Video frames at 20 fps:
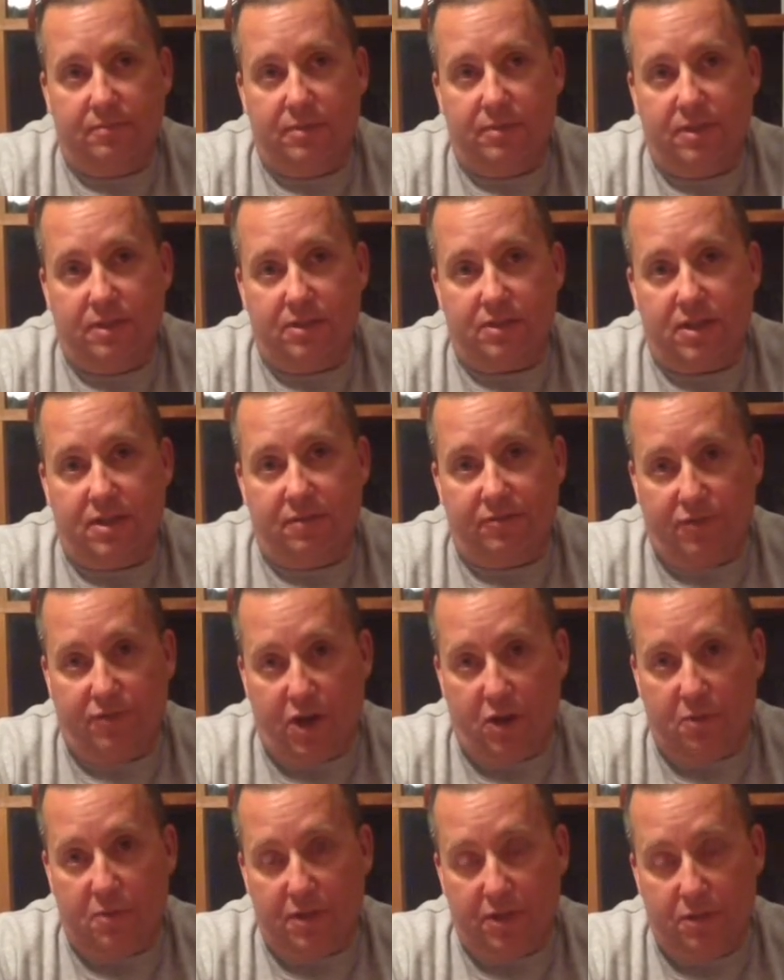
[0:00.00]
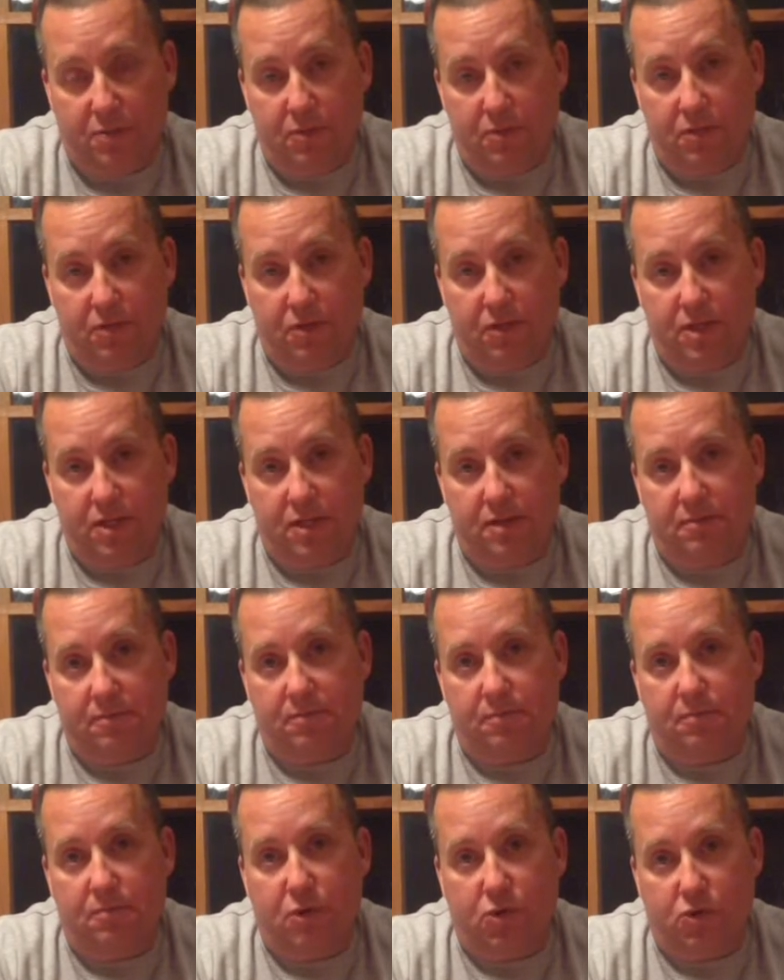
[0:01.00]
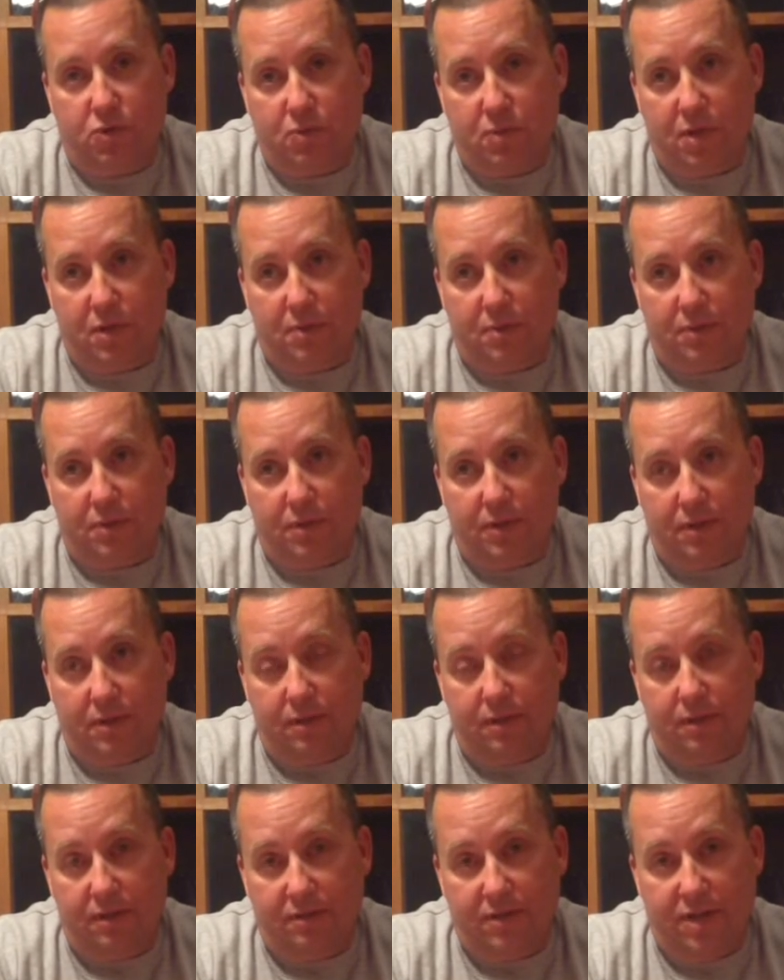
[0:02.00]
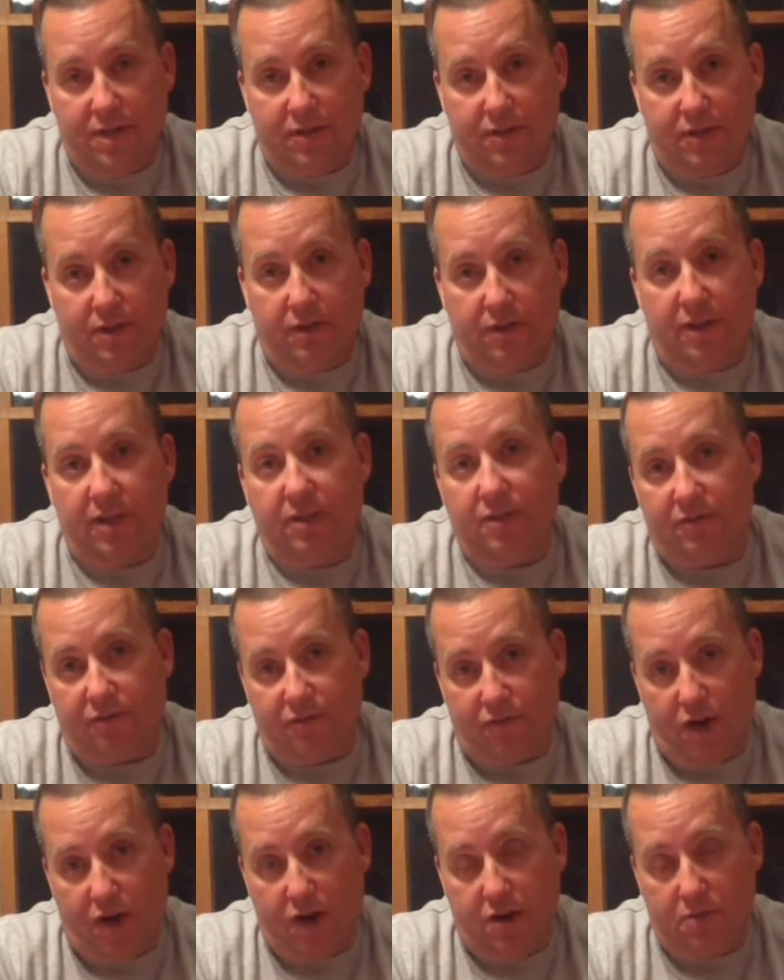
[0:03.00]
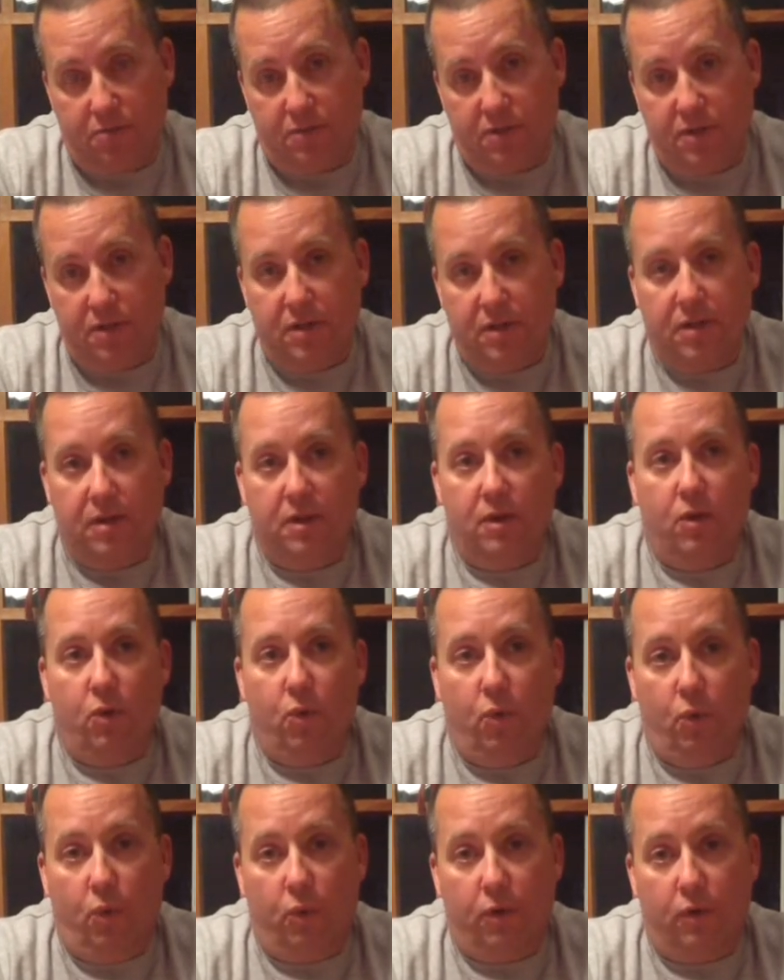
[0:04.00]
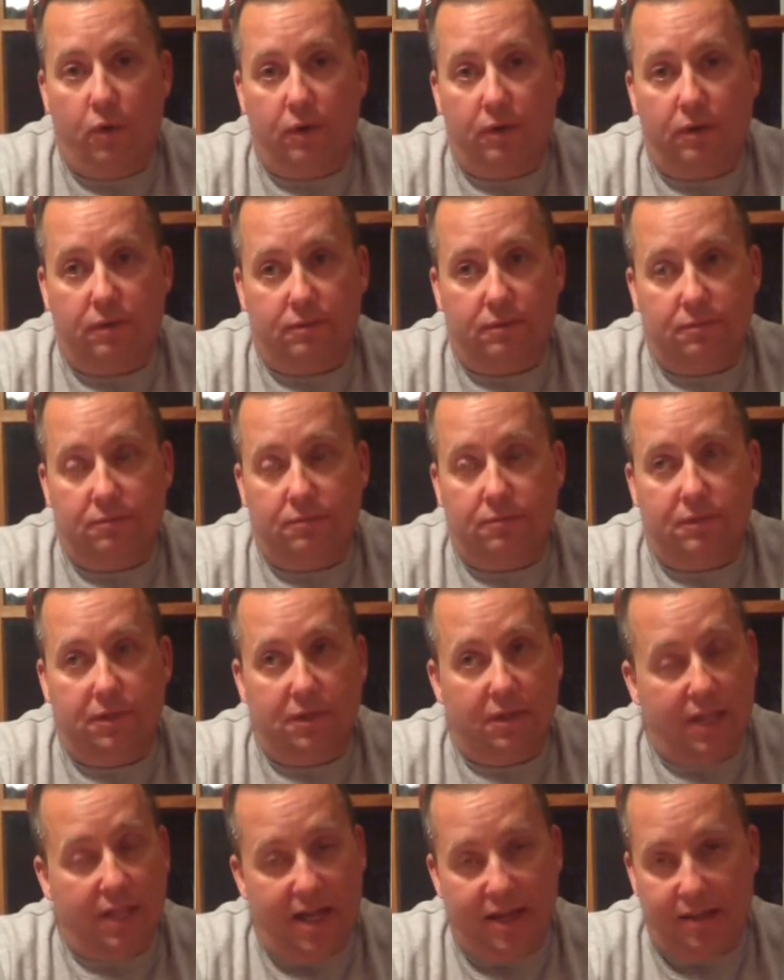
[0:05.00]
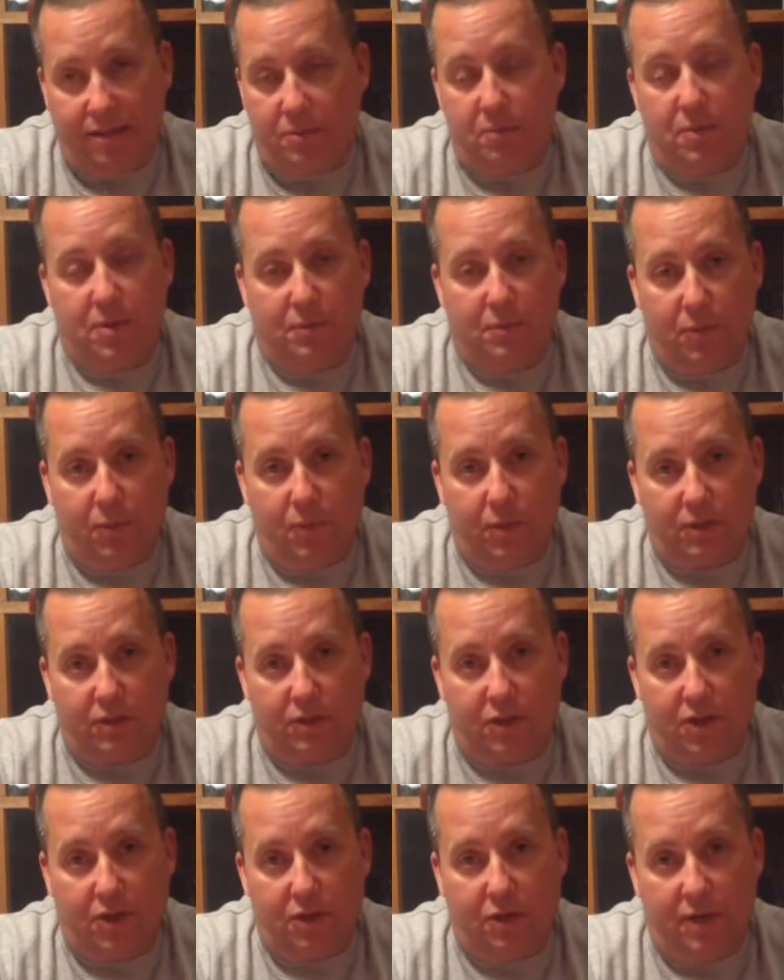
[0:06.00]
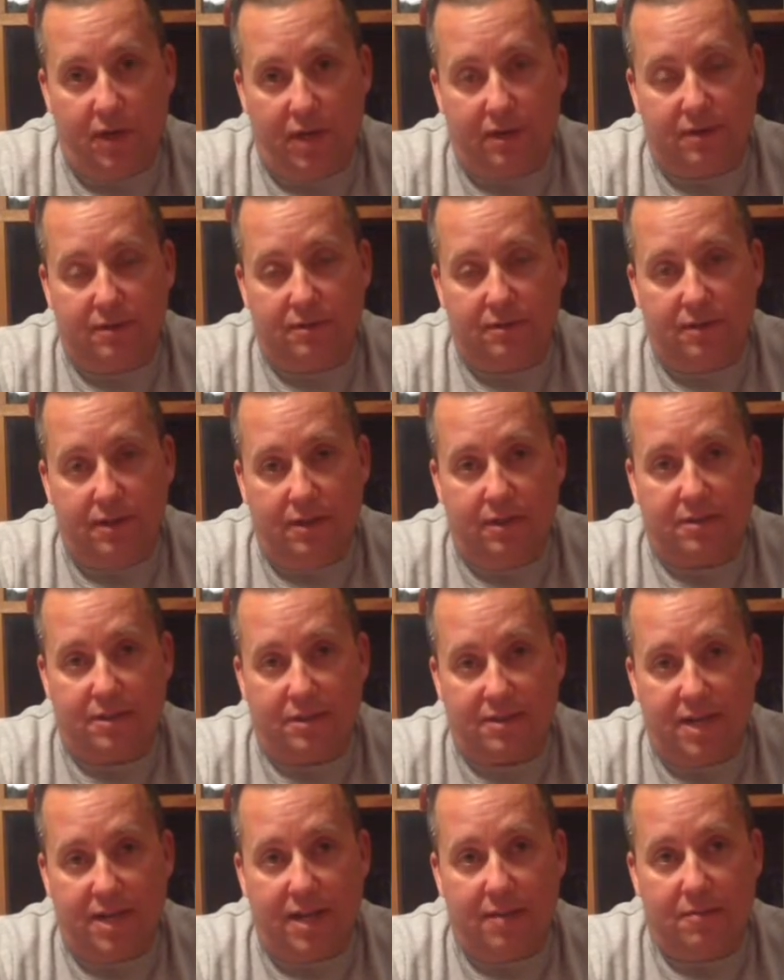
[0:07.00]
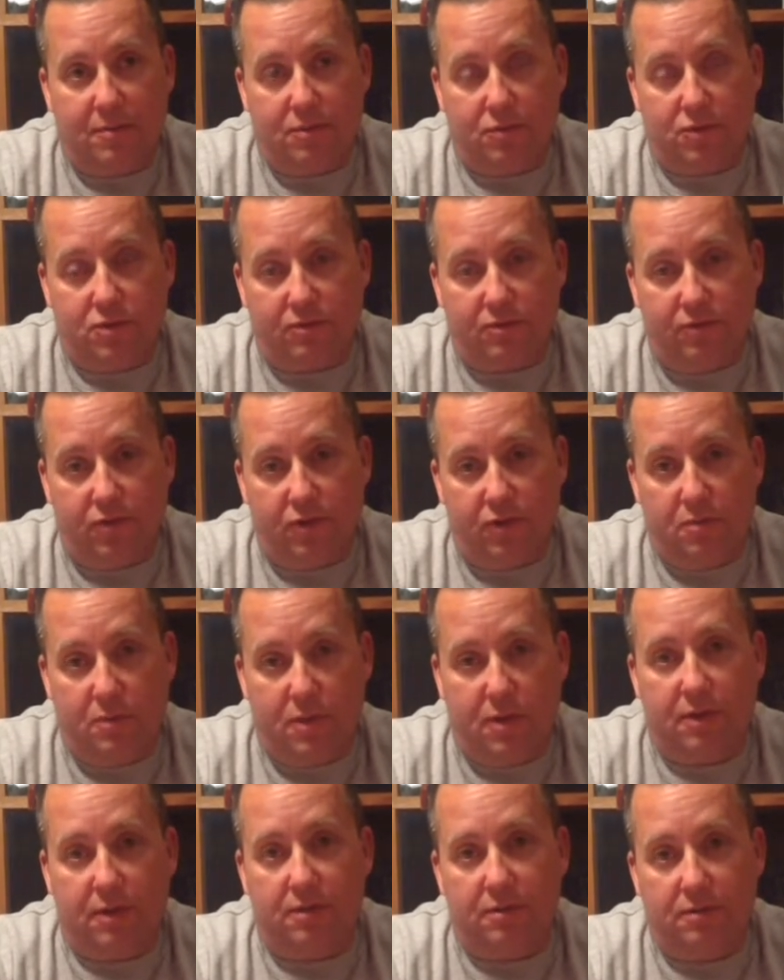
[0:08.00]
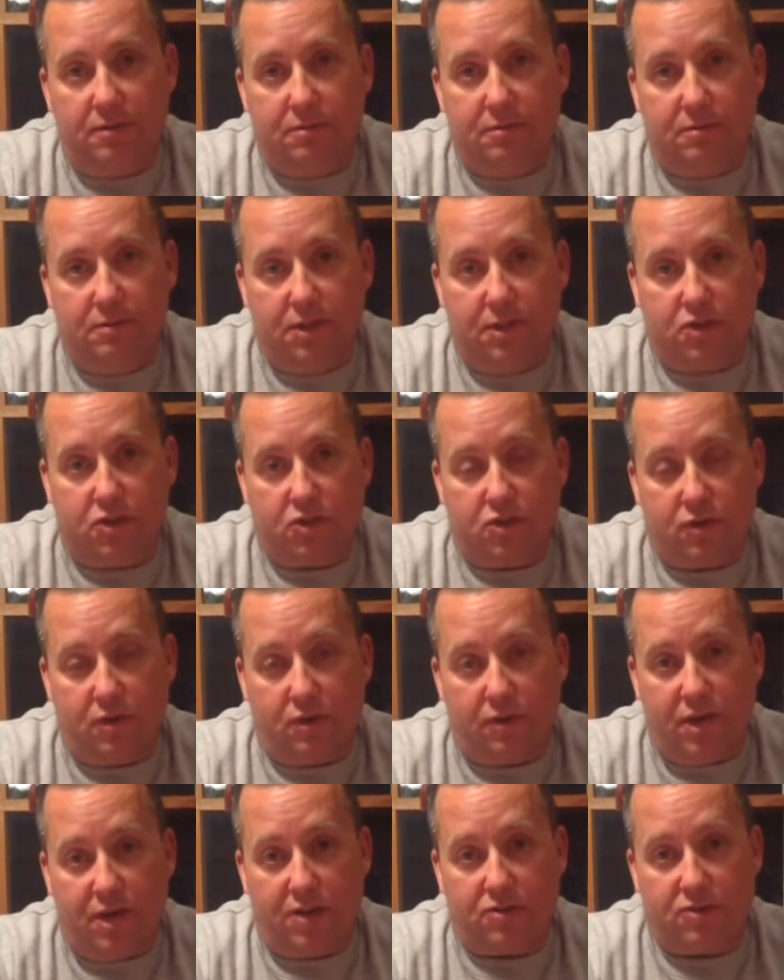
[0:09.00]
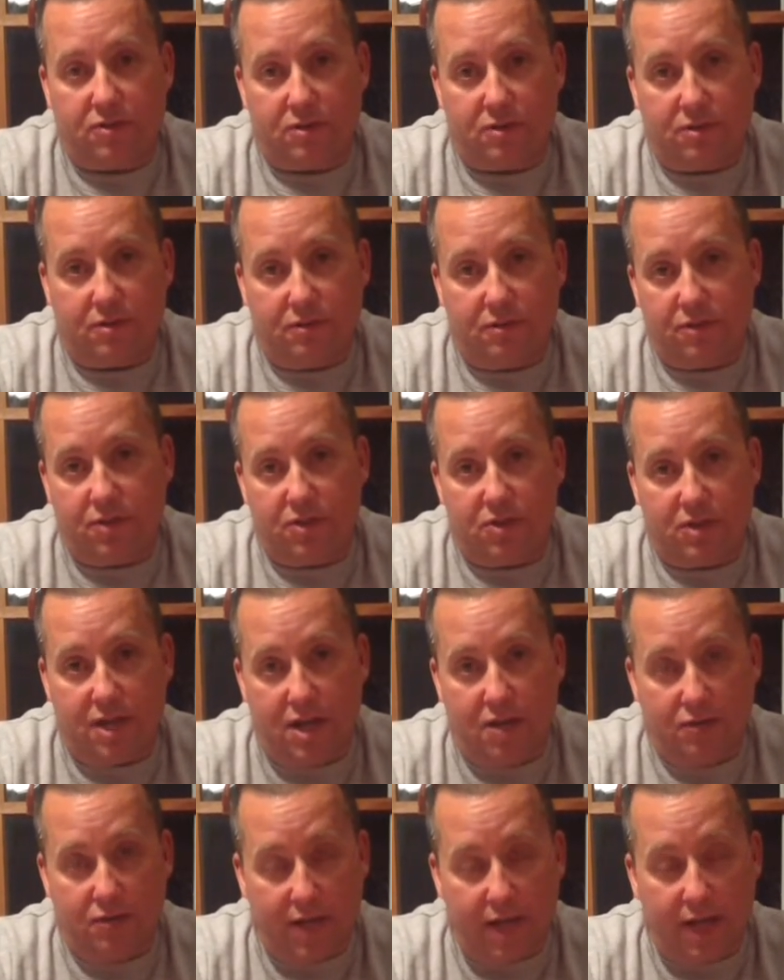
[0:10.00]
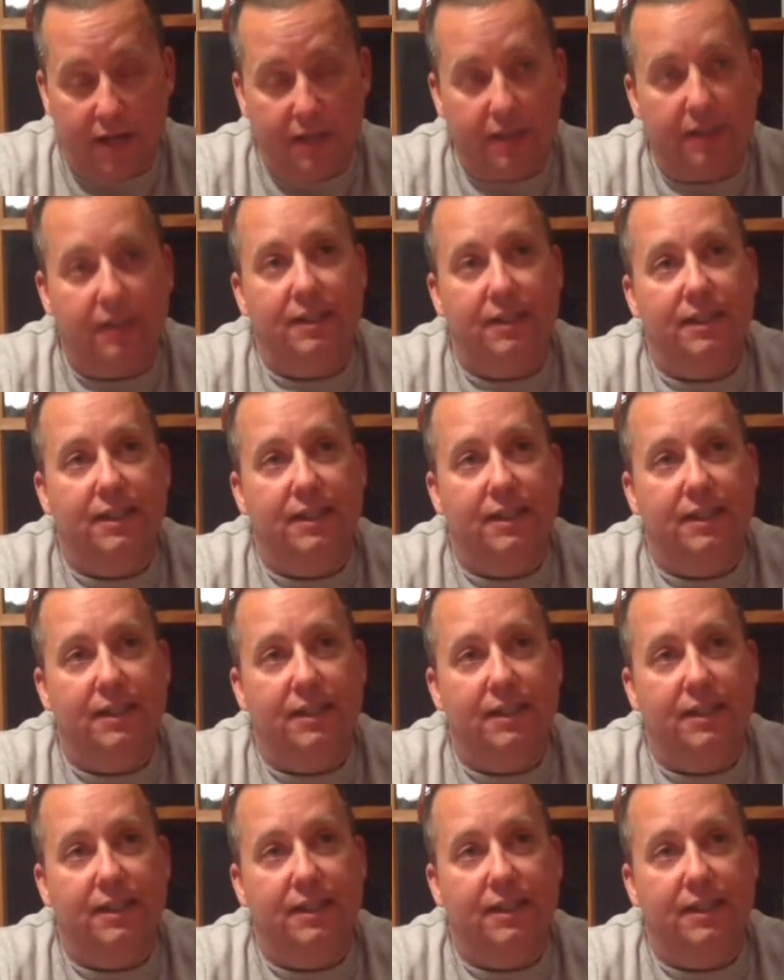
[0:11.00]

It's a farming community. Most people that lived out there either farmed or a lot of the people worked at Kodak at the time. It was a very big industry in Rochester, which is now dying.